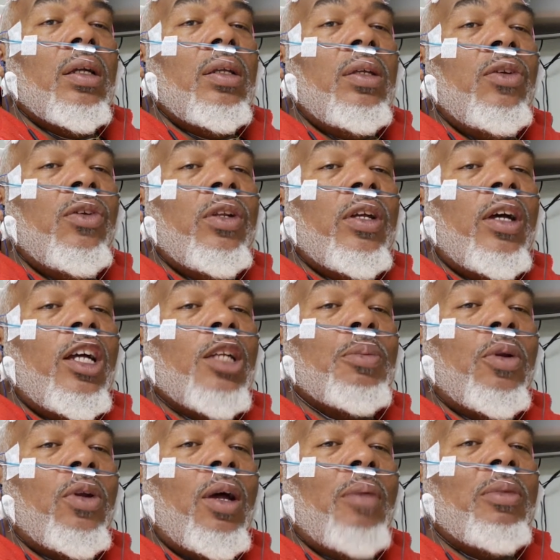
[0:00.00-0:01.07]
You're in the
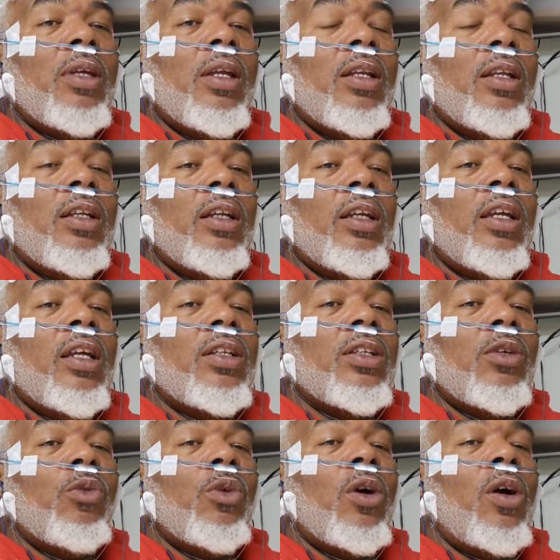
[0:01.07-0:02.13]
hospital. I'm cleaning in the
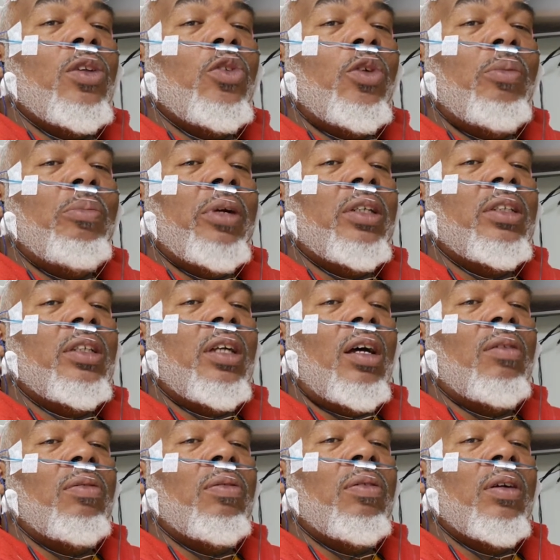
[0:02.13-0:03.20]
kitchen. We're all doing big
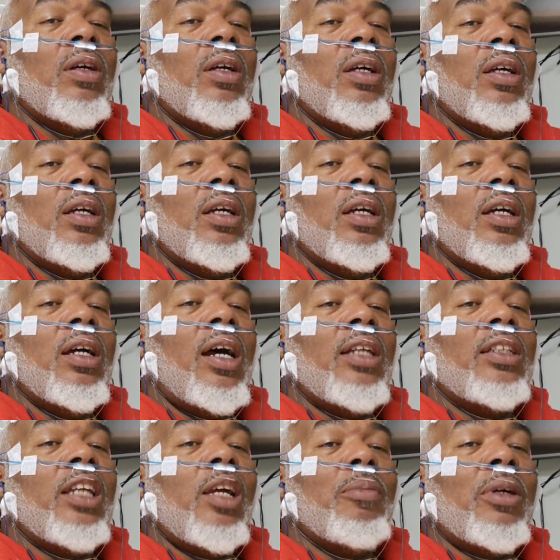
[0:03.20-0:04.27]
stuff. I
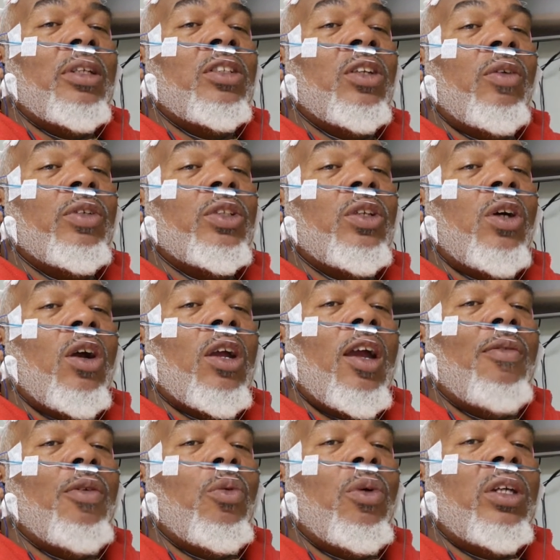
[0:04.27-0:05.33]
take my service dog
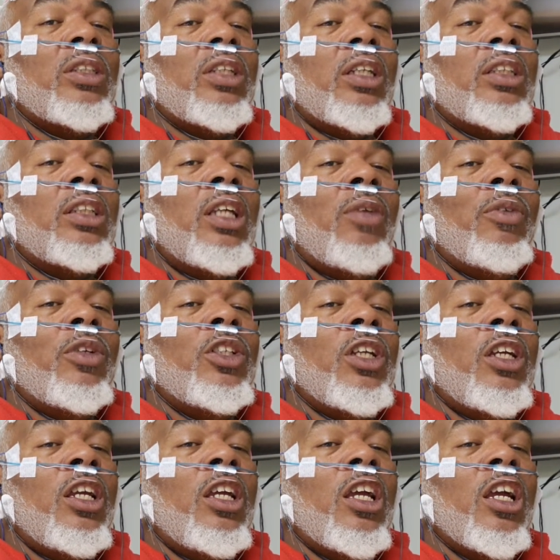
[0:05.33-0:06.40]
everywhere, says Stephen
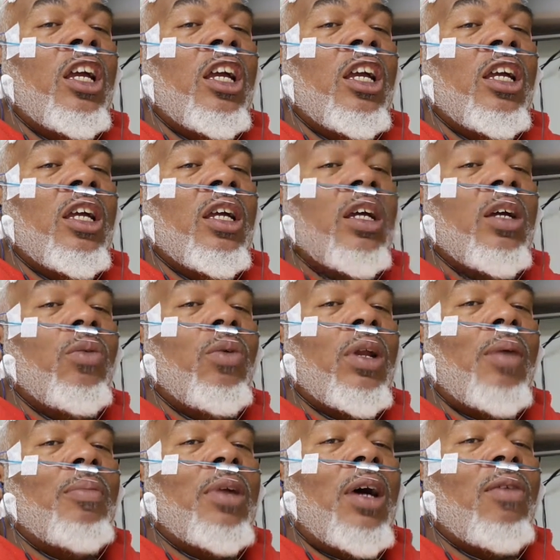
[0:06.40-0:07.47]
G when
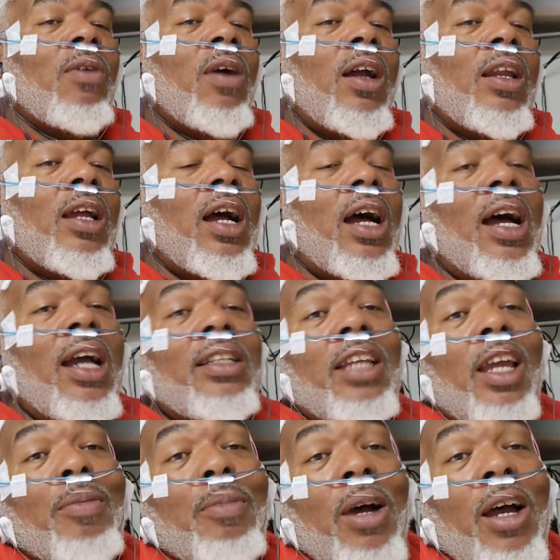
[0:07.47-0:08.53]
I'm not riding. I
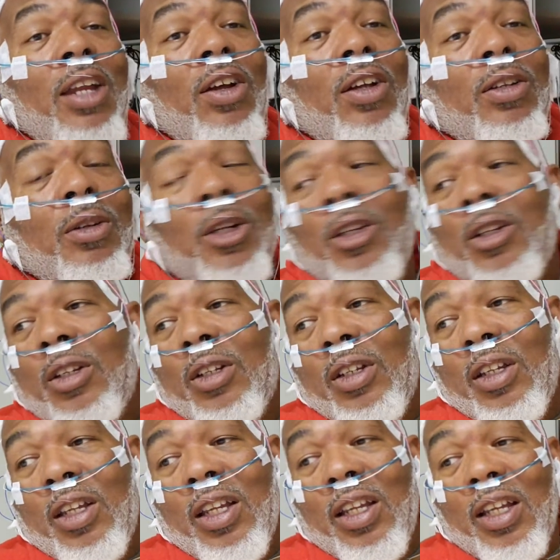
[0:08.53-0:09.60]
take mine on the
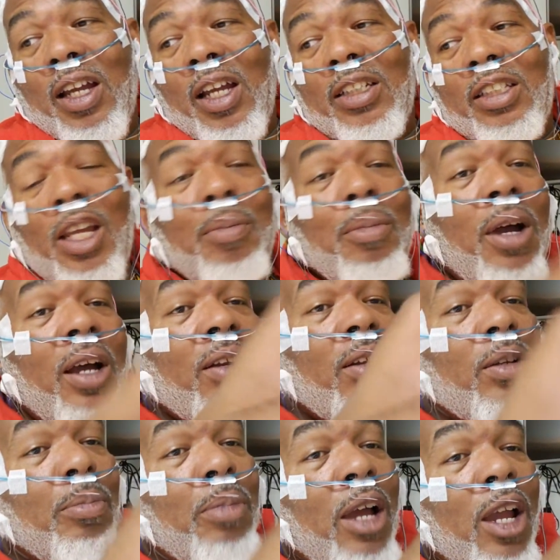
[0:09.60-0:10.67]
I take mine on
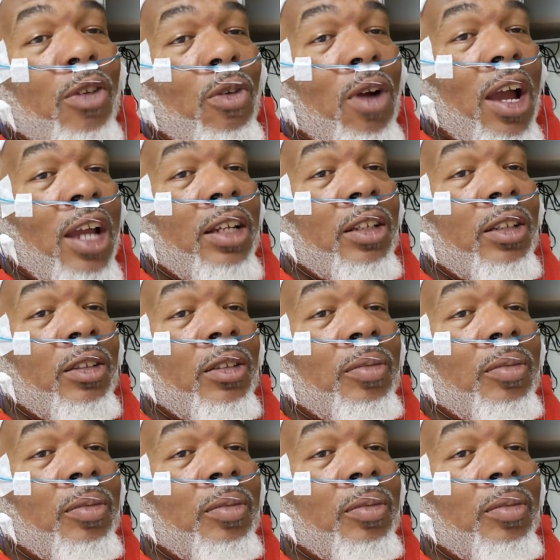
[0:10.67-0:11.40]
the bike riding.